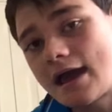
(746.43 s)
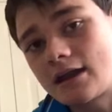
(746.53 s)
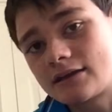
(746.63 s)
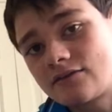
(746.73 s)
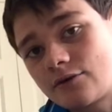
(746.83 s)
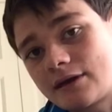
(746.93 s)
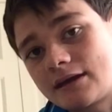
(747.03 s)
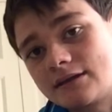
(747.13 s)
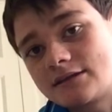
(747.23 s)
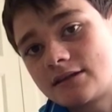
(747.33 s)
And I'll give you a
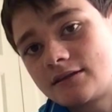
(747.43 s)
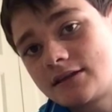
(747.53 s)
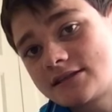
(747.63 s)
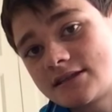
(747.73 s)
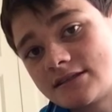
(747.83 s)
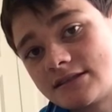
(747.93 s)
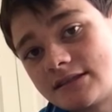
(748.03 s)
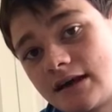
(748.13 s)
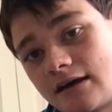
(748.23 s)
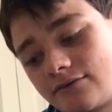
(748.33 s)
hint, this isn't
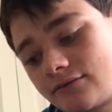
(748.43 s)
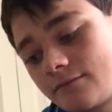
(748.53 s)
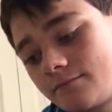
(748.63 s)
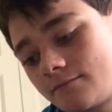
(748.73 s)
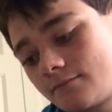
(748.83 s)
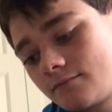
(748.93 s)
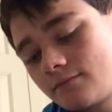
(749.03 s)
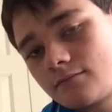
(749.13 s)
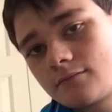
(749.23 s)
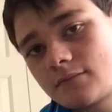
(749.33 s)
enough.
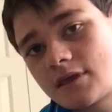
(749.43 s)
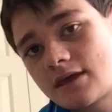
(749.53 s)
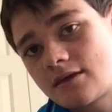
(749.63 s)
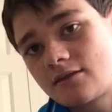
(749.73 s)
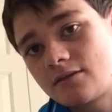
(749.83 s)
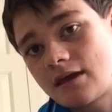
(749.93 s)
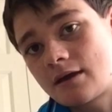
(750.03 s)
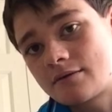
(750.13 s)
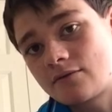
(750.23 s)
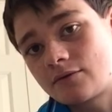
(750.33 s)

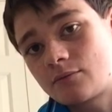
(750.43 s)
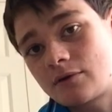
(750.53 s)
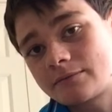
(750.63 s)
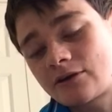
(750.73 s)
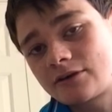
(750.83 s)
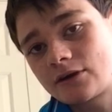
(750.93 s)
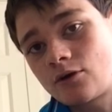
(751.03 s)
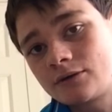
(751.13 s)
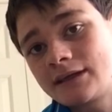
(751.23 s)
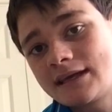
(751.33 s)
However, what I'm currently
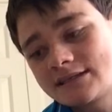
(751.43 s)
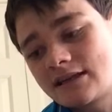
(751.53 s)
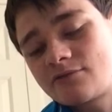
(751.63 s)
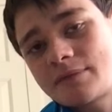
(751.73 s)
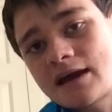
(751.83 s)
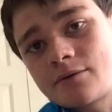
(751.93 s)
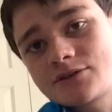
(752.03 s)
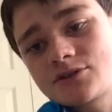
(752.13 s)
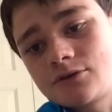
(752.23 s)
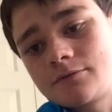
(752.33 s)
holding is enough power
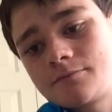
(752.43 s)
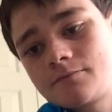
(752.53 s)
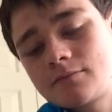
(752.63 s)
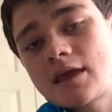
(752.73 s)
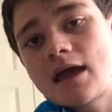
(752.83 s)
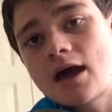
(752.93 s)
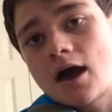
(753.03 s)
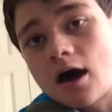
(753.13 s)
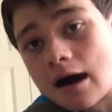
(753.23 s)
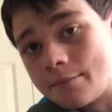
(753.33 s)
too.
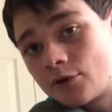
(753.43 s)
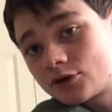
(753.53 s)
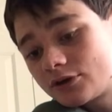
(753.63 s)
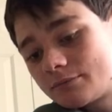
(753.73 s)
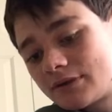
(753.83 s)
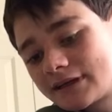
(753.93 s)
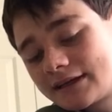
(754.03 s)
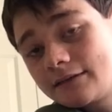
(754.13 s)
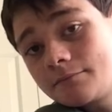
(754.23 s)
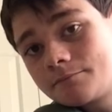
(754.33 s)
I'm not going to plug it
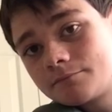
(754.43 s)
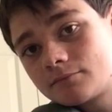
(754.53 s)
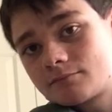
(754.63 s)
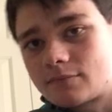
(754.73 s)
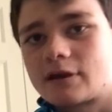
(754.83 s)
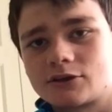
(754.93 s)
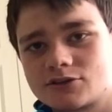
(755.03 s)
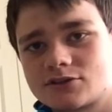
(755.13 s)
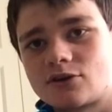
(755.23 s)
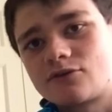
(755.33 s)
in, partly
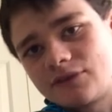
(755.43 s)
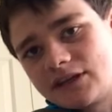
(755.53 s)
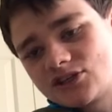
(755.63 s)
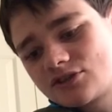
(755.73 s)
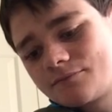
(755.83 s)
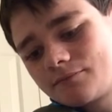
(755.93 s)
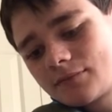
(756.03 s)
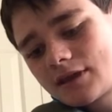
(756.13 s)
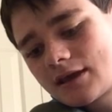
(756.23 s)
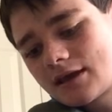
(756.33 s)
because it's not finished.
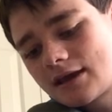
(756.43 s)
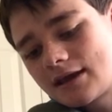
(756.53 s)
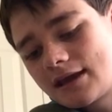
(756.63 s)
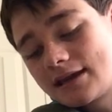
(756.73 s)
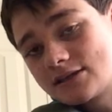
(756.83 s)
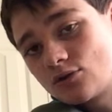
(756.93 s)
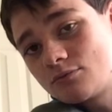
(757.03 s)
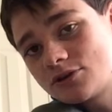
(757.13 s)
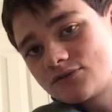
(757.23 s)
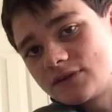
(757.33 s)
It is
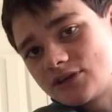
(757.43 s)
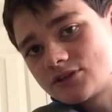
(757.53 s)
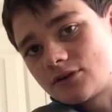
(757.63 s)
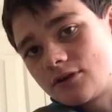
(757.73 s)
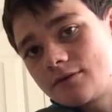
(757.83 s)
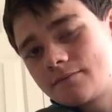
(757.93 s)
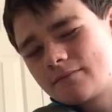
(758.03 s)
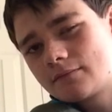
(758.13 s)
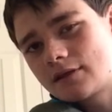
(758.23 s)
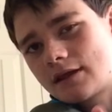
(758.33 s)
almost finished though, and
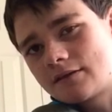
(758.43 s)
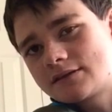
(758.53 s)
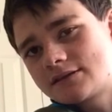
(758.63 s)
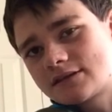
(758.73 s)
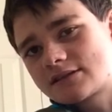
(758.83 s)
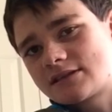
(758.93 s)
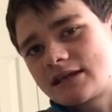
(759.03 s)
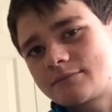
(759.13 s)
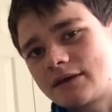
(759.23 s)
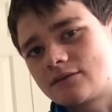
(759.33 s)
this is a
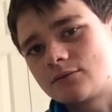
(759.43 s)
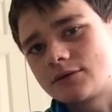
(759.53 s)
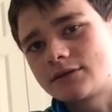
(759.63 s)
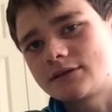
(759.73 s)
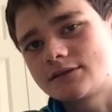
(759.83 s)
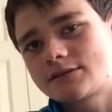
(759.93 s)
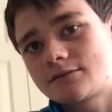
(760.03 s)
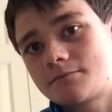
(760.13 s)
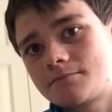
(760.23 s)
sneak peek of what it is.